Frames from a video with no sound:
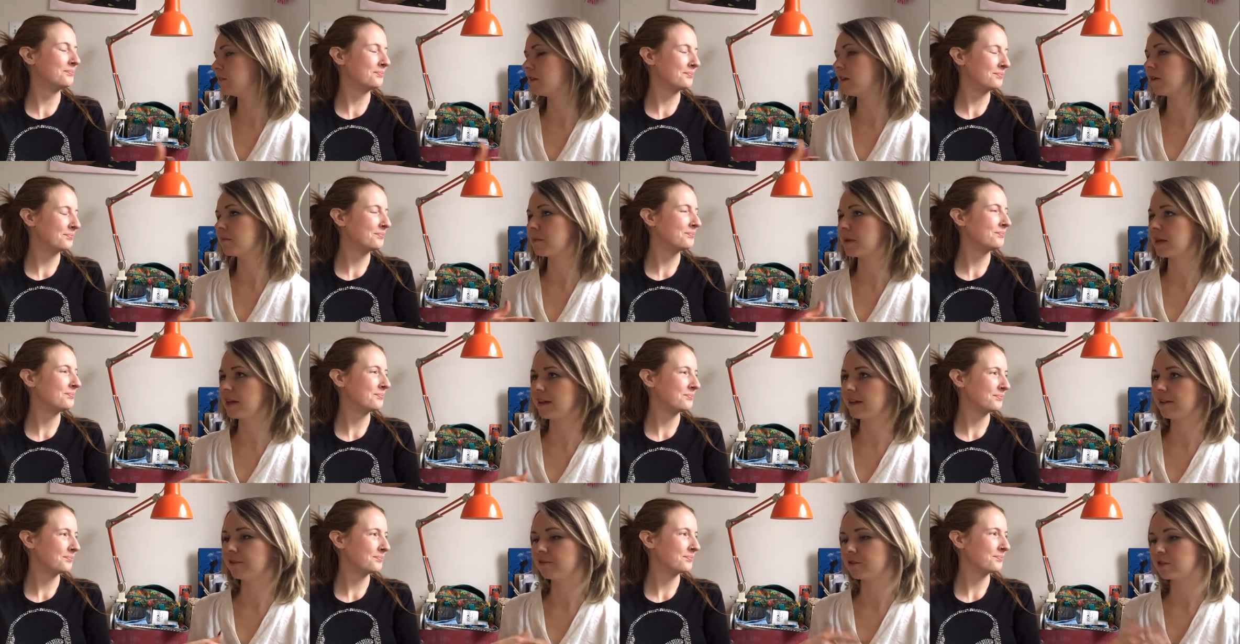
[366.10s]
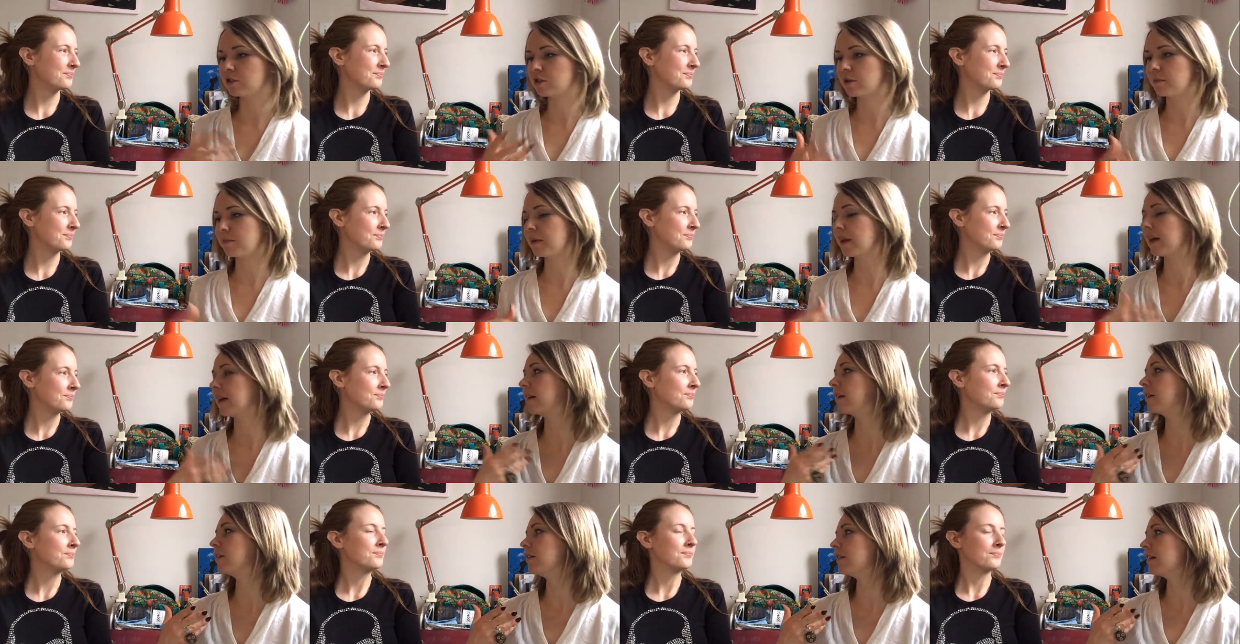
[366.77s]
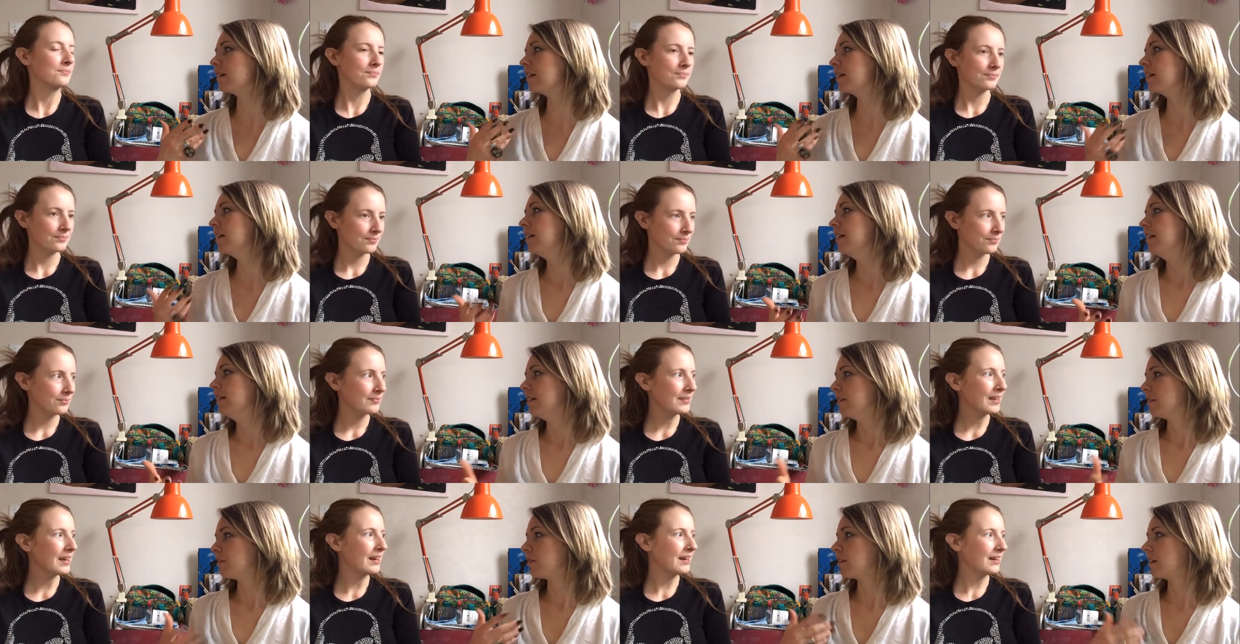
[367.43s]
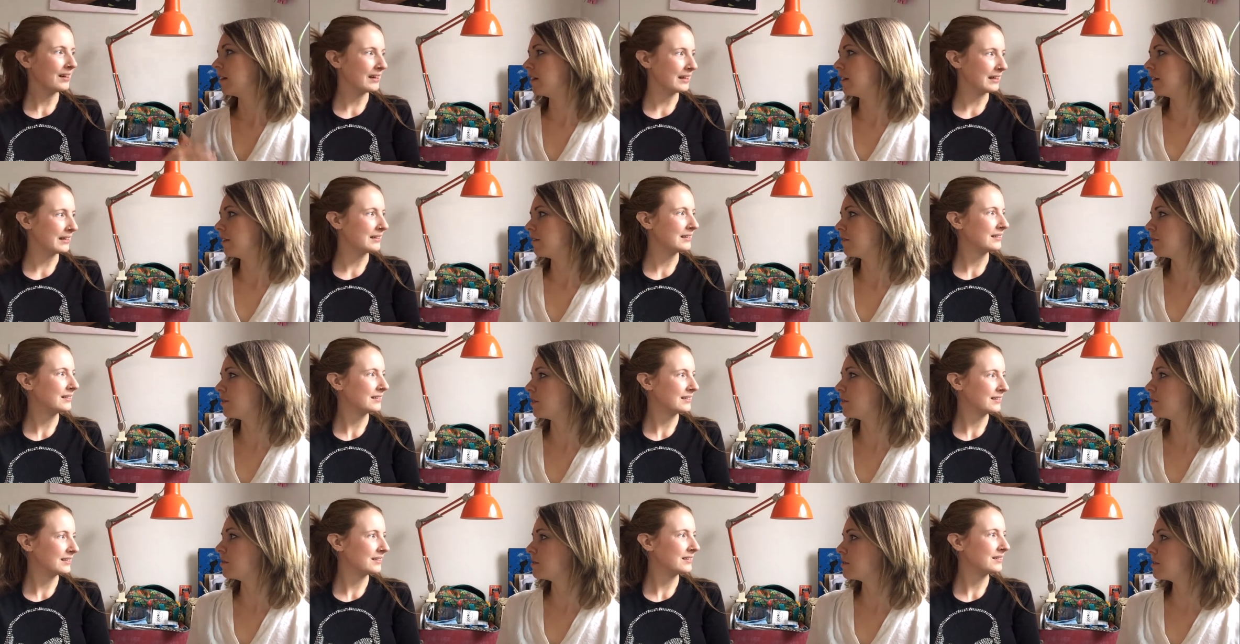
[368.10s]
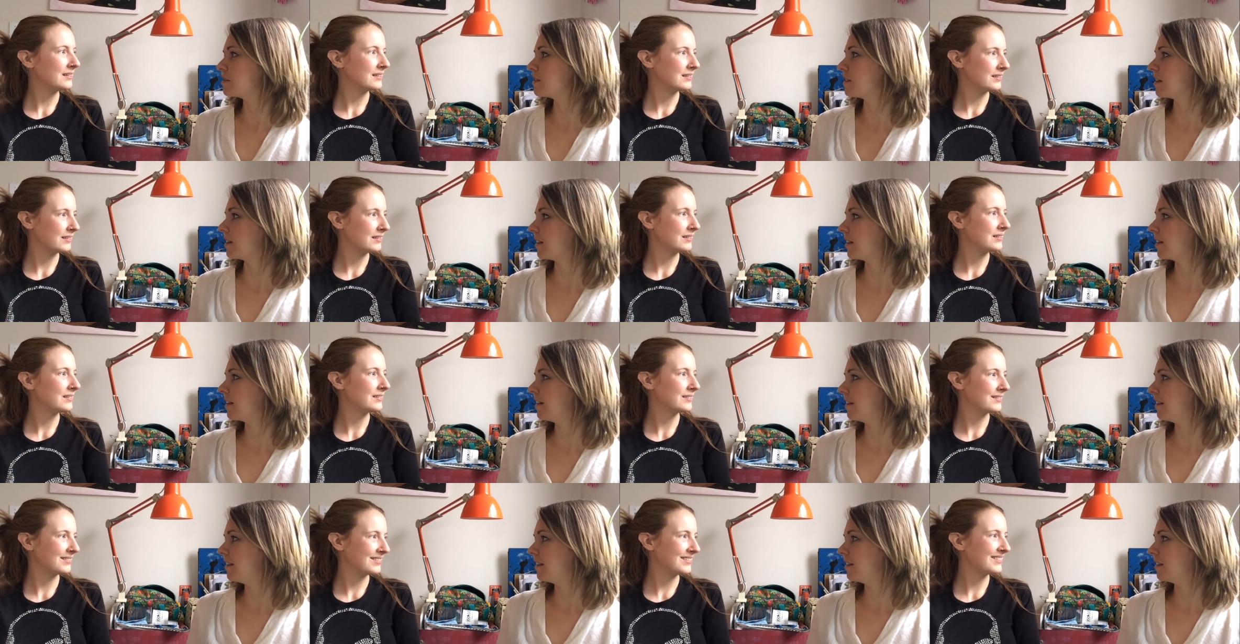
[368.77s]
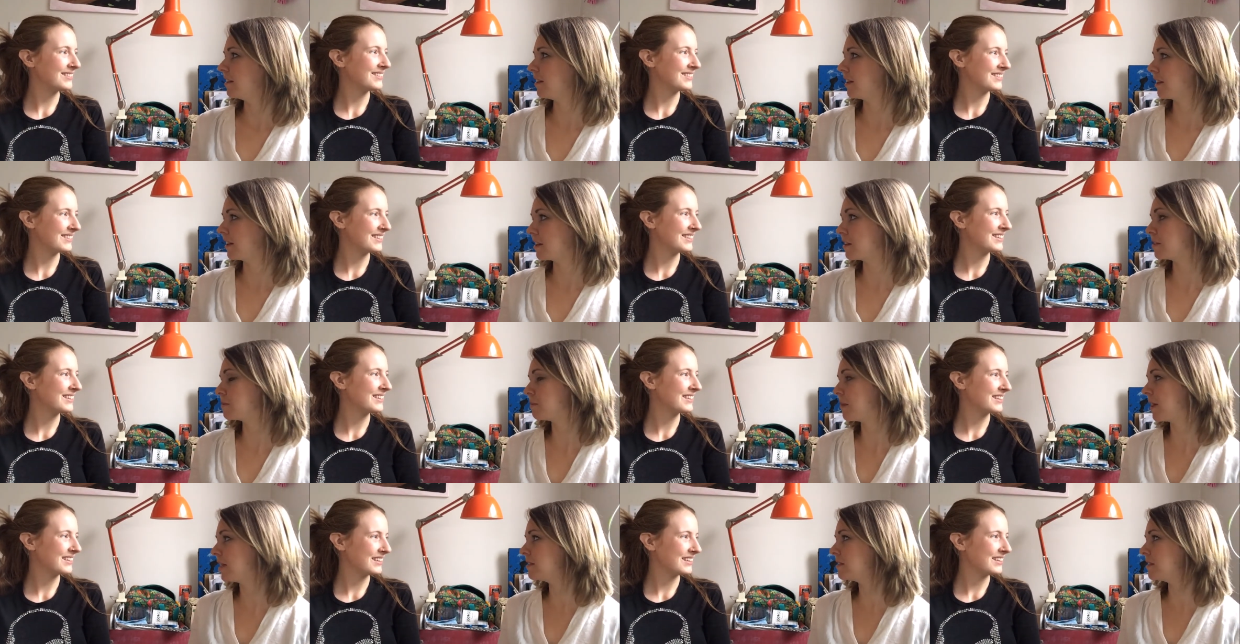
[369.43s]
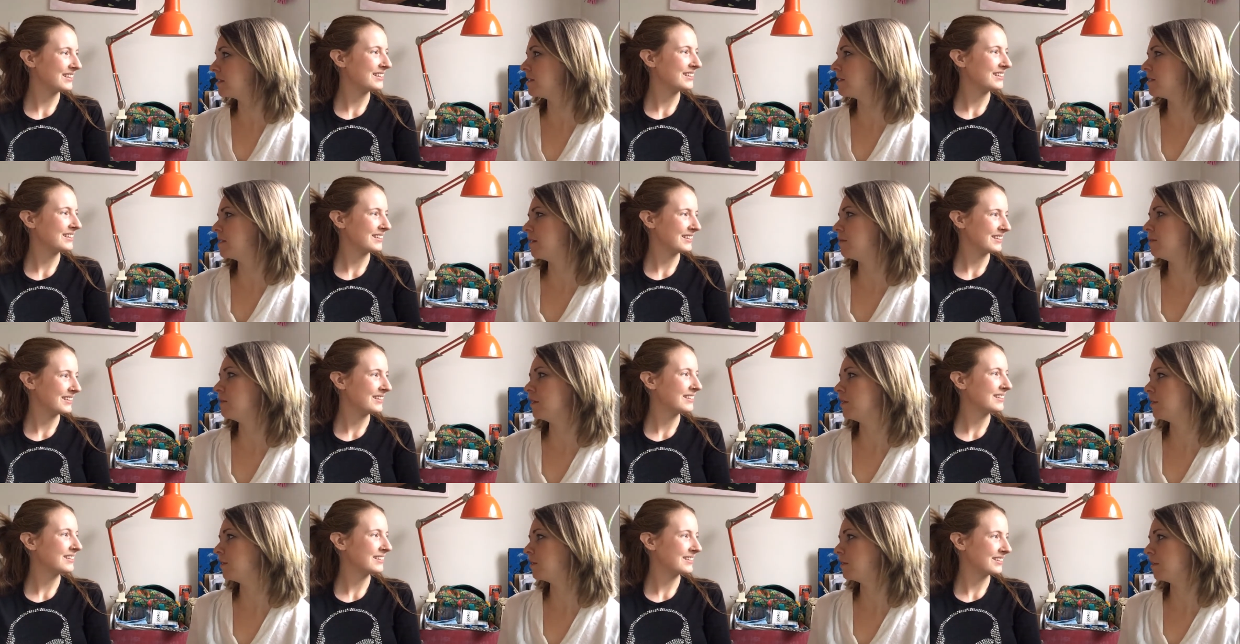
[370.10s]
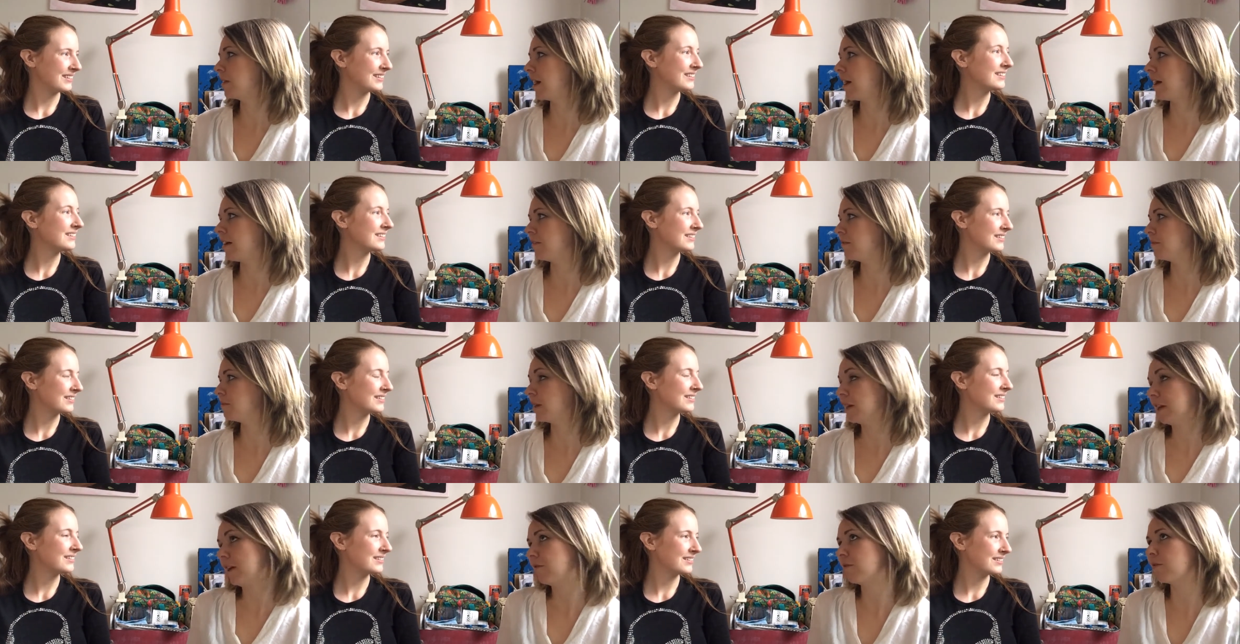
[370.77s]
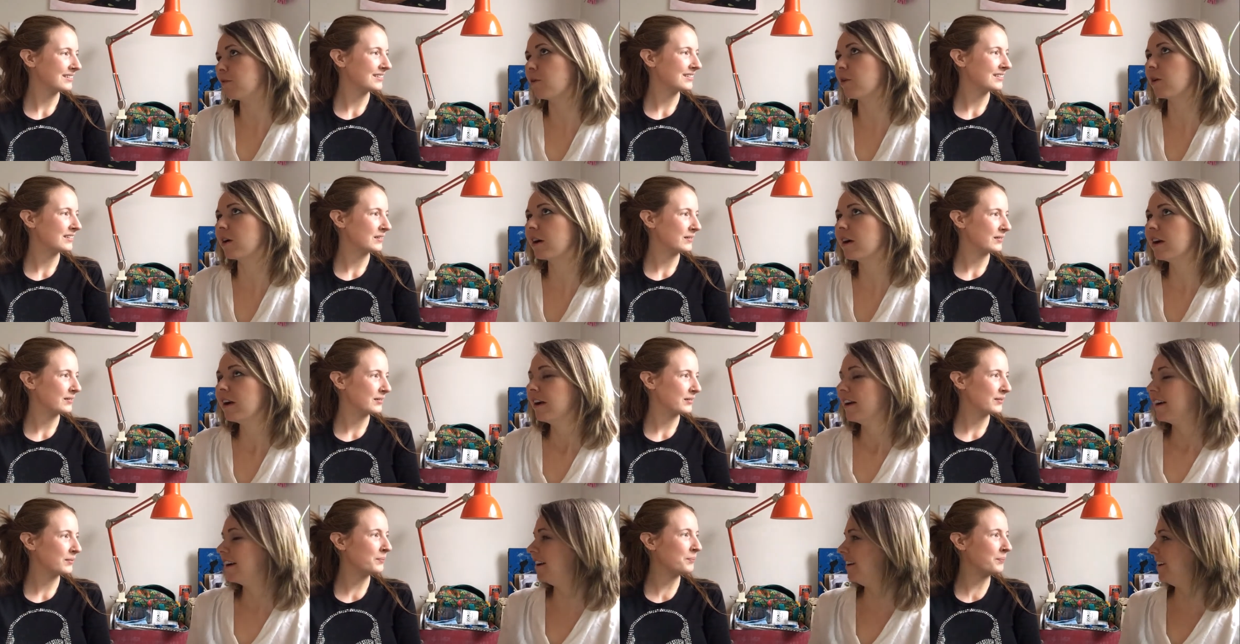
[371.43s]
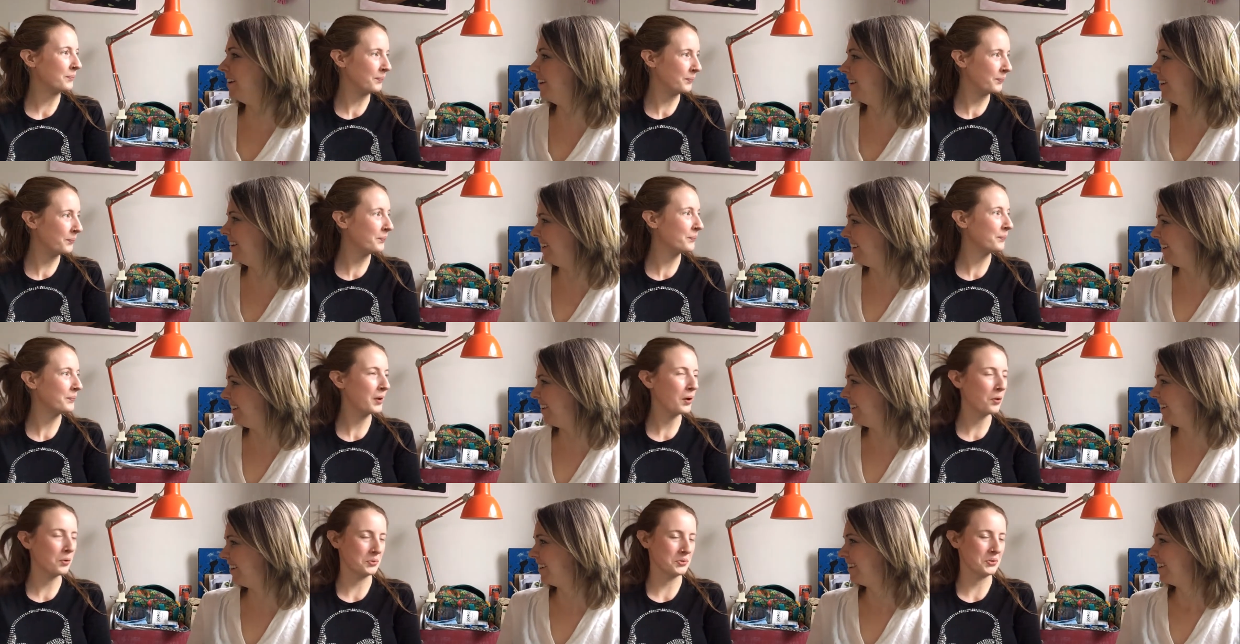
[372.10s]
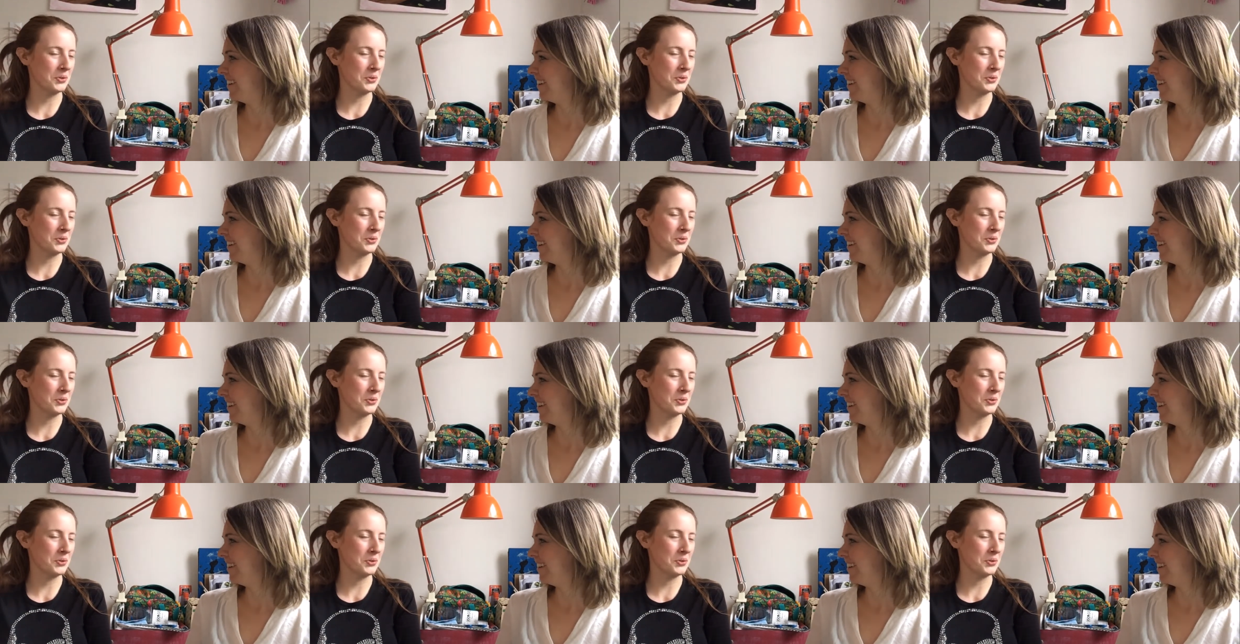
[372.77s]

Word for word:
Speaker 1: you're not paying for shipping or yeah. or any of those like like expenses that we don't have money for.
Speaker 2: oh,